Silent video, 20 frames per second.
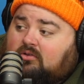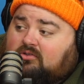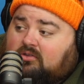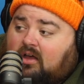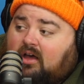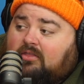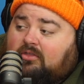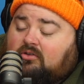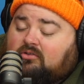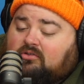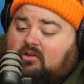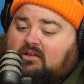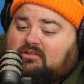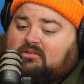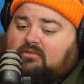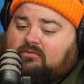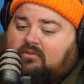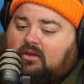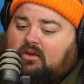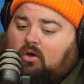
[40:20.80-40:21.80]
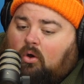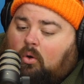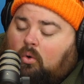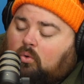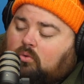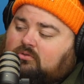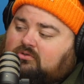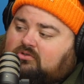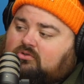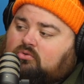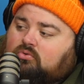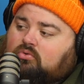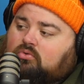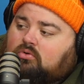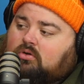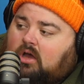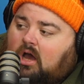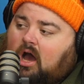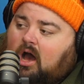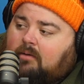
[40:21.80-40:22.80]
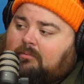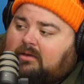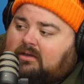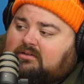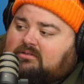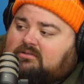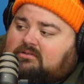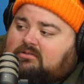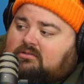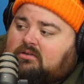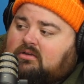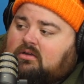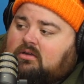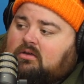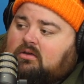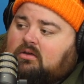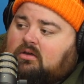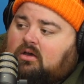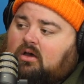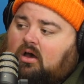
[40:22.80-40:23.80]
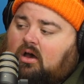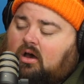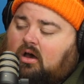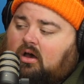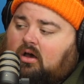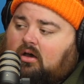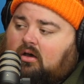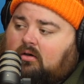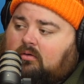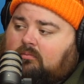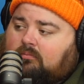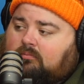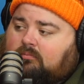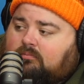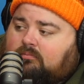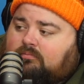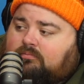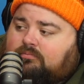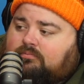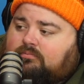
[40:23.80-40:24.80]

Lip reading: There's lots of like old school comics that